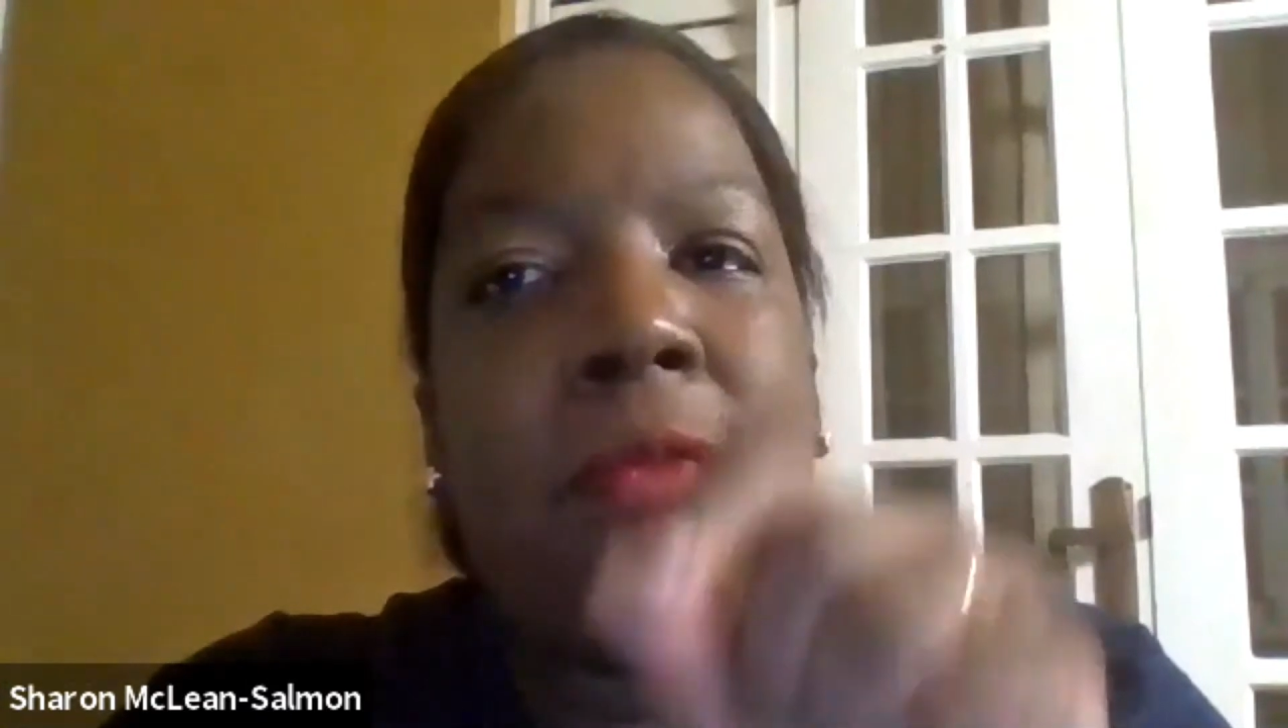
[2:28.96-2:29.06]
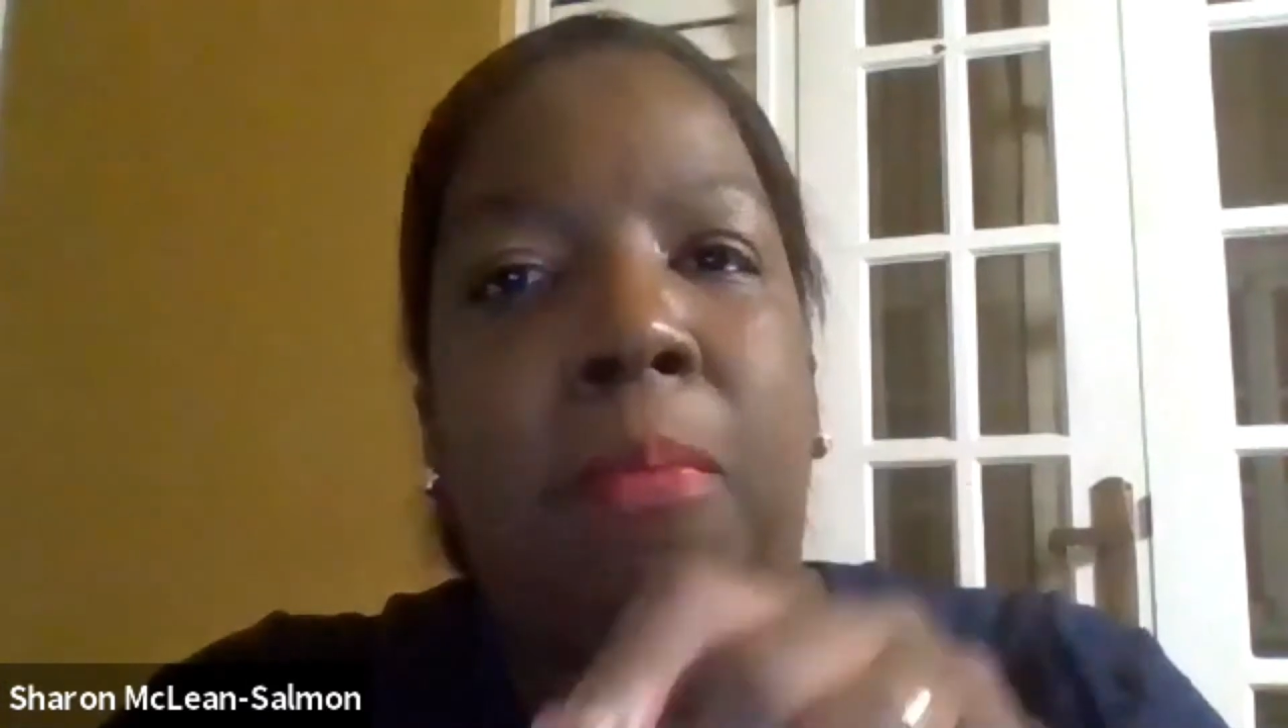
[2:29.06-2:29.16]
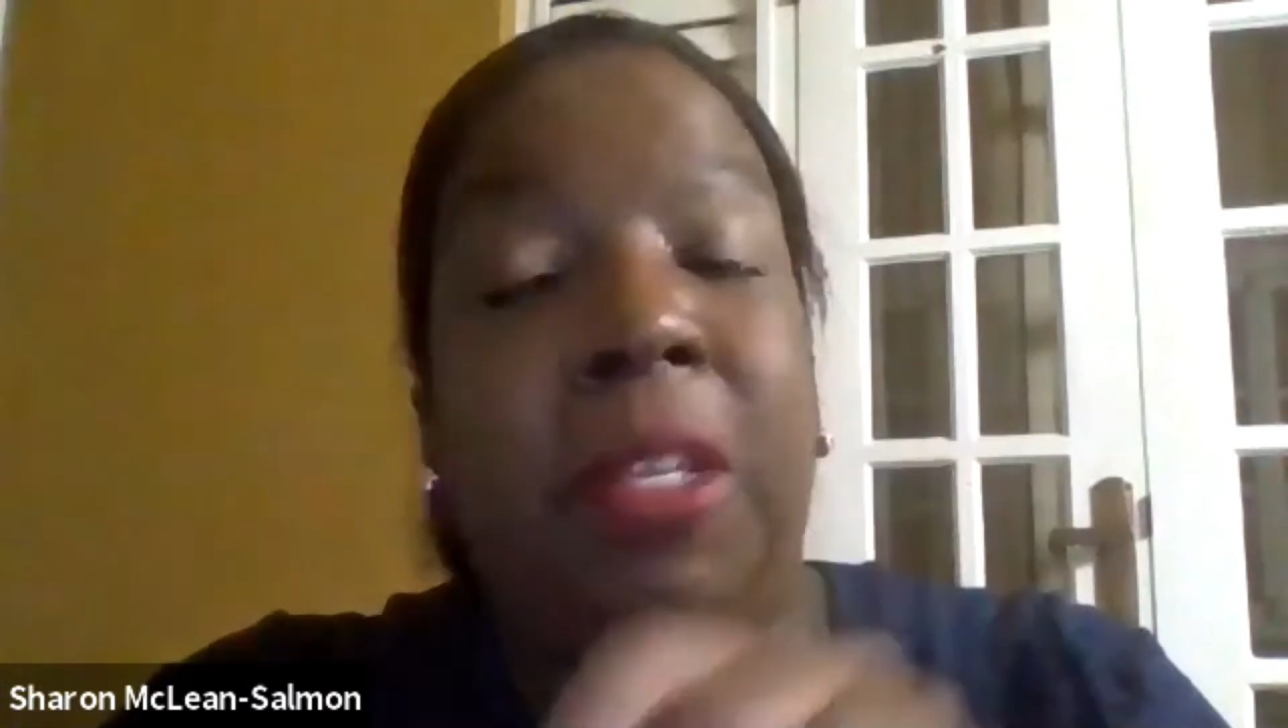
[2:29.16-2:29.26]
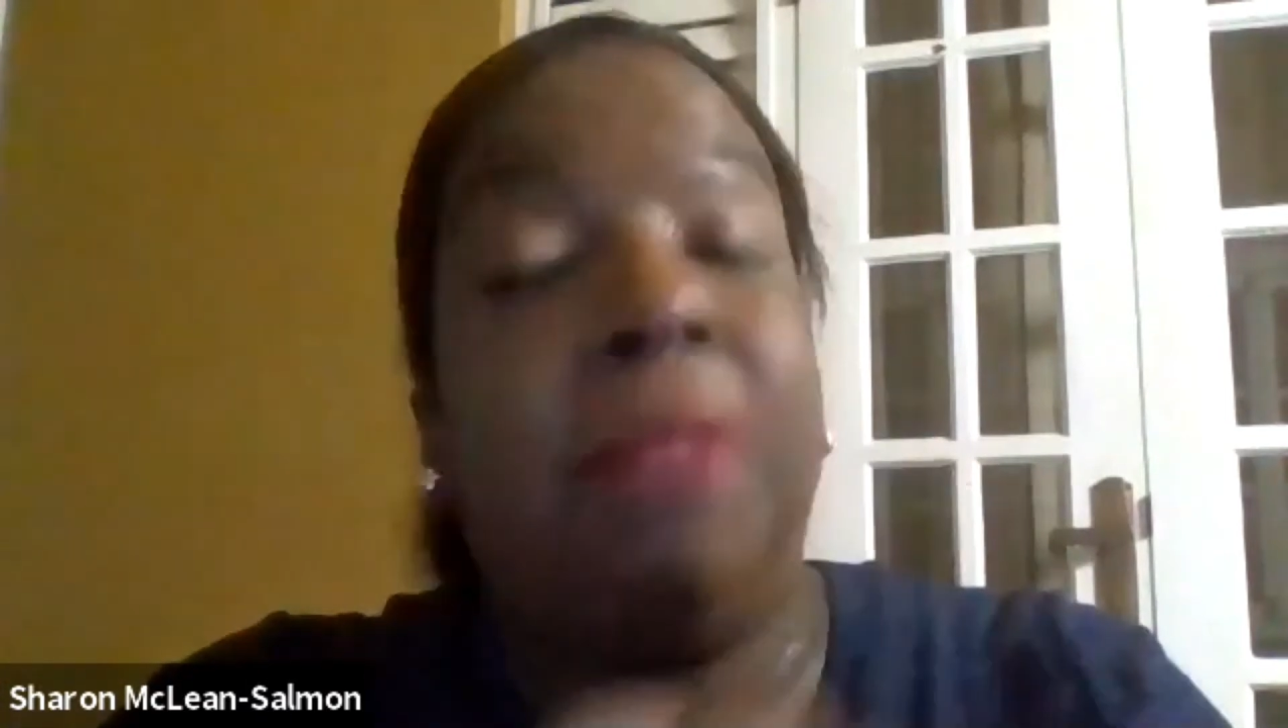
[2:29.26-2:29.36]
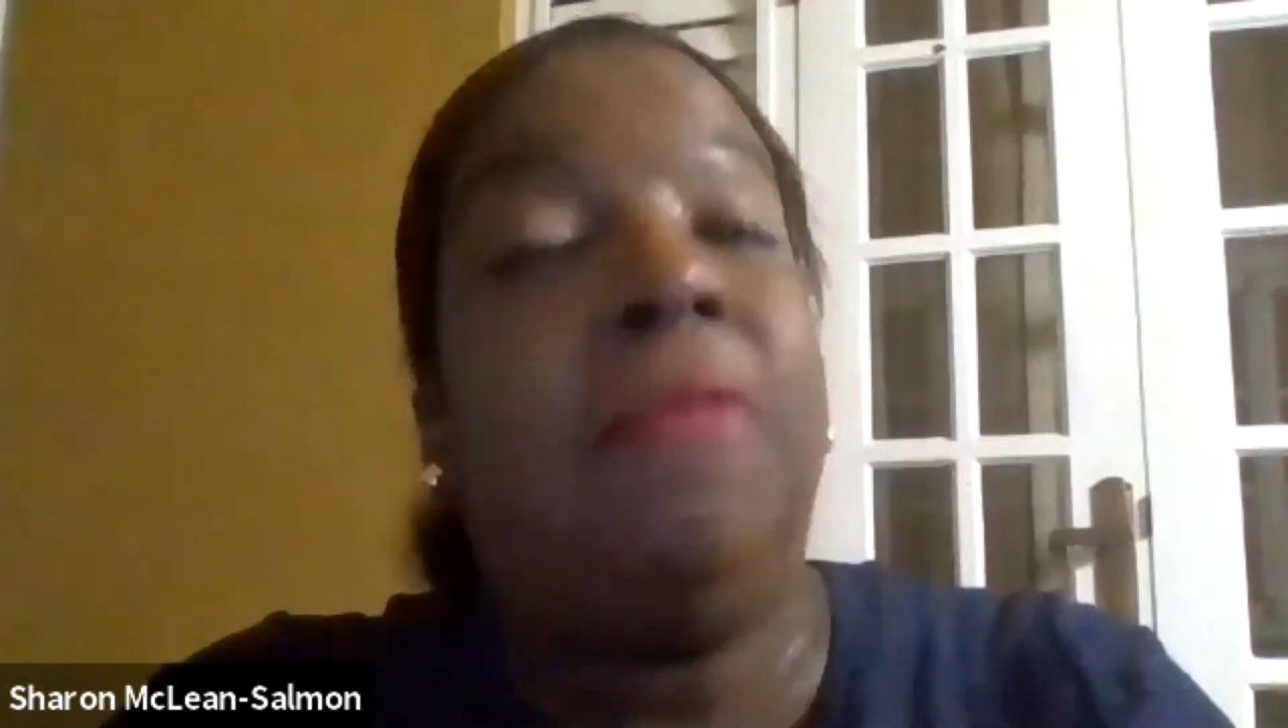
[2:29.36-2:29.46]

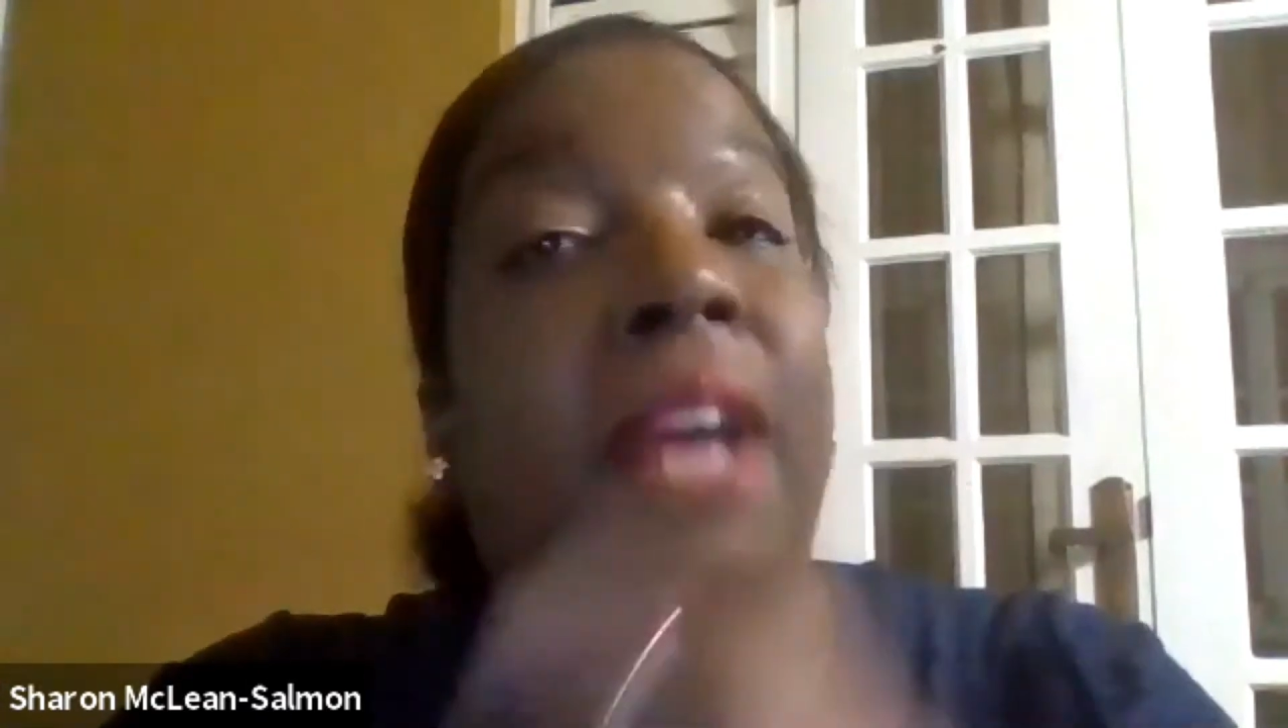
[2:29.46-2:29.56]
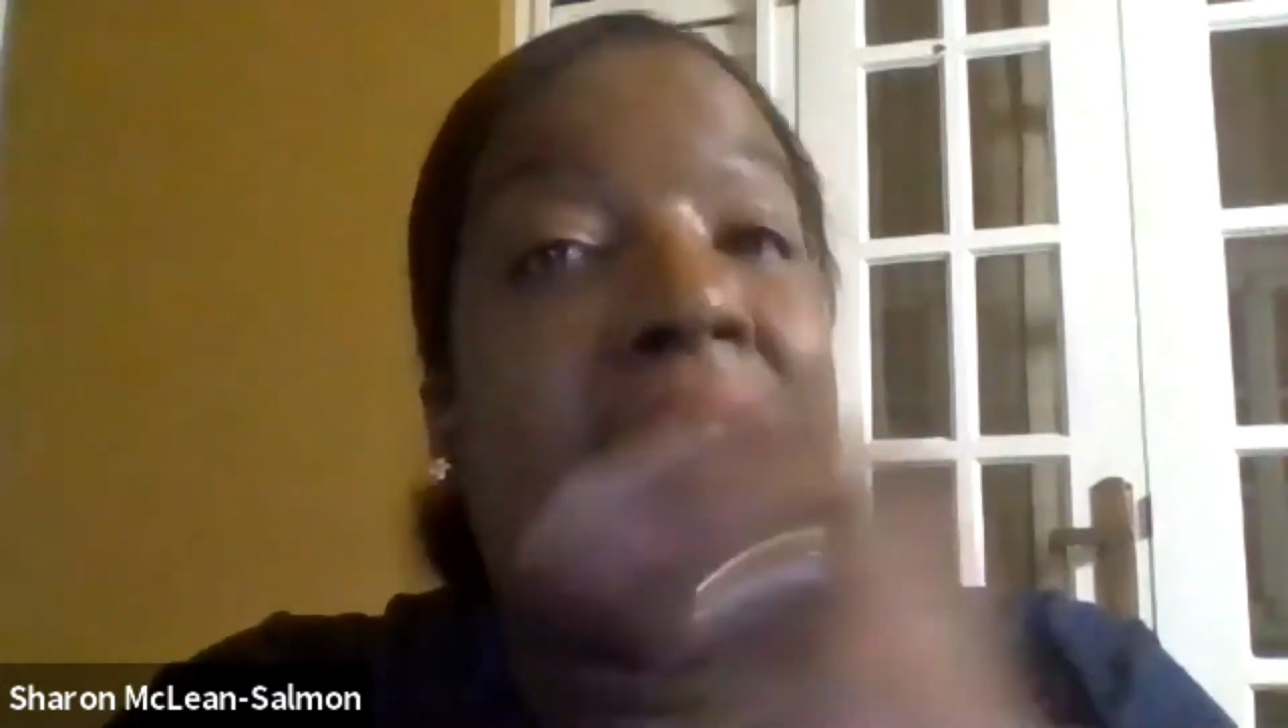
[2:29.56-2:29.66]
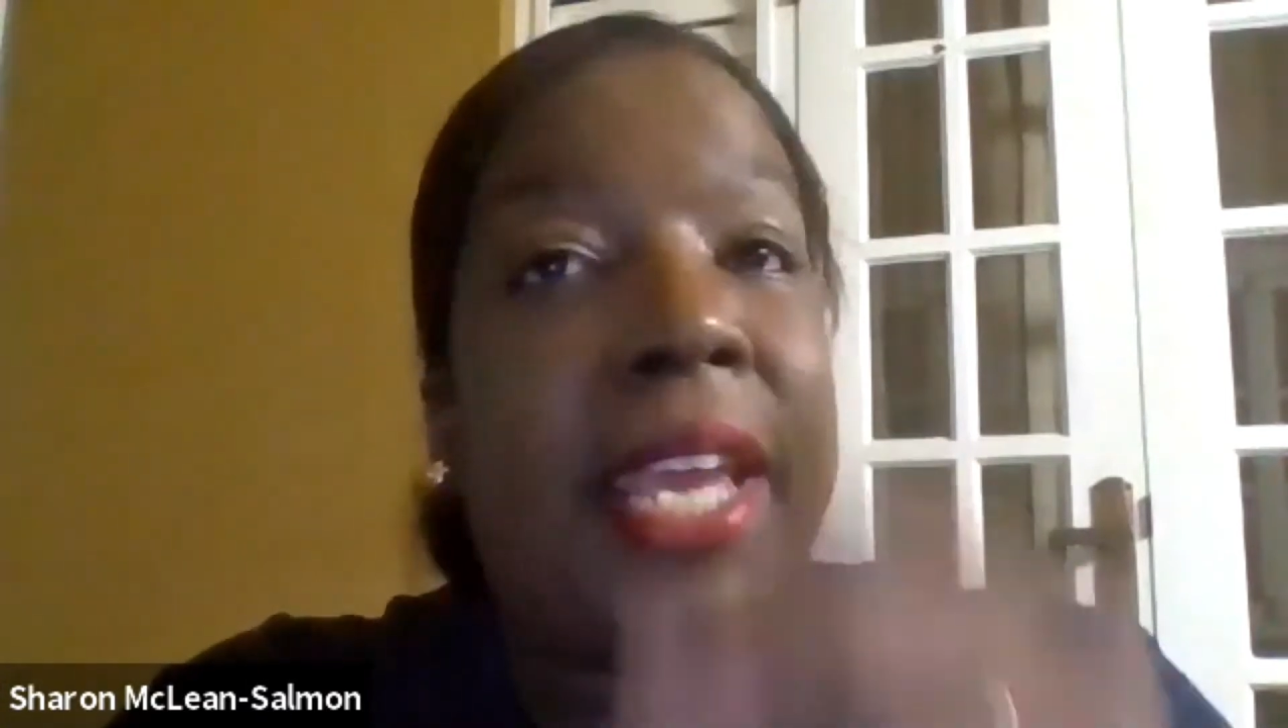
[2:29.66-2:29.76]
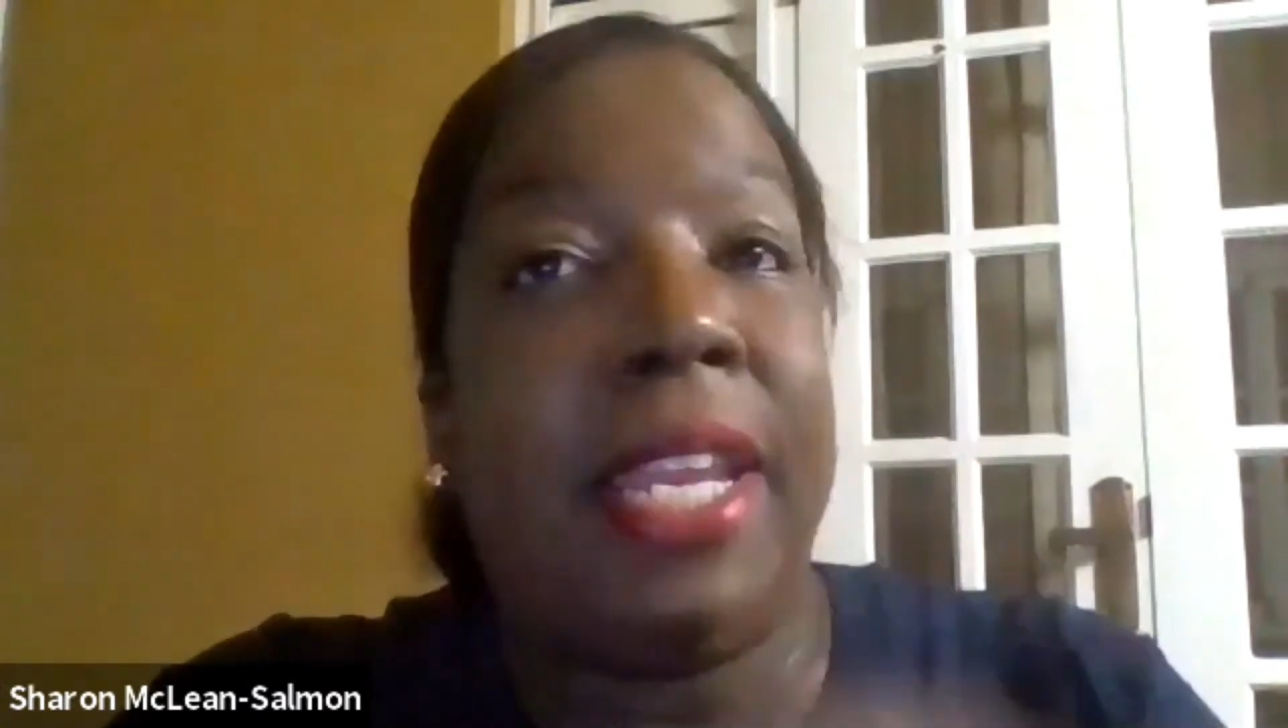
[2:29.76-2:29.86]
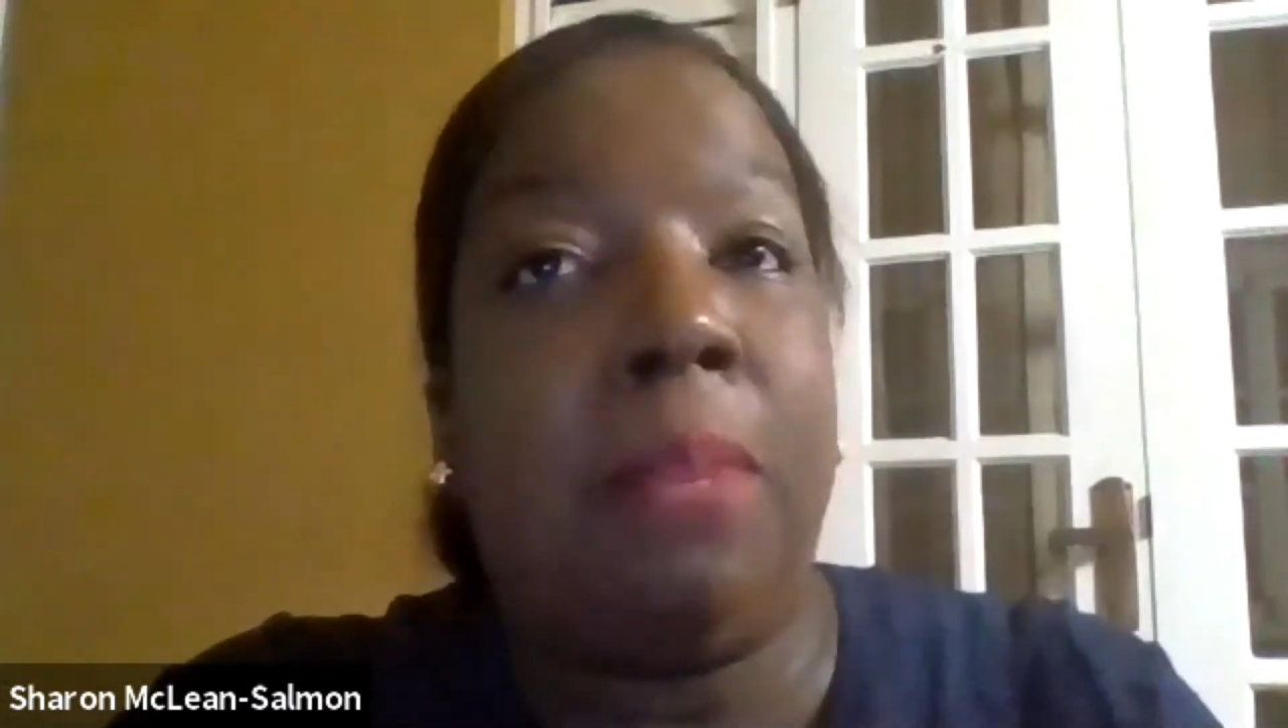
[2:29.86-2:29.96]
divide